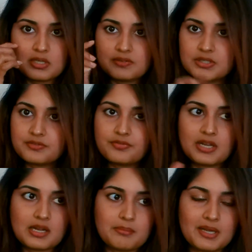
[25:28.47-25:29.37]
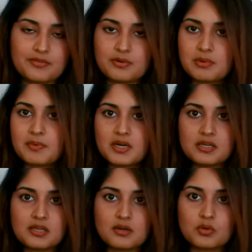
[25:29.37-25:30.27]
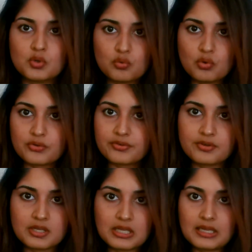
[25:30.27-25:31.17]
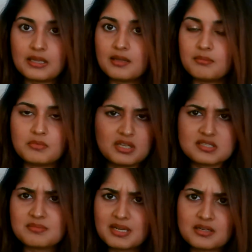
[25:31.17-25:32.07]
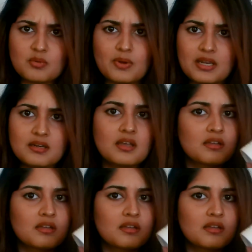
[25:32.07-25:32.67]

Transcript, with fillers: Even if I come back from a party around 2 or 3 a.m., doesn't matter when,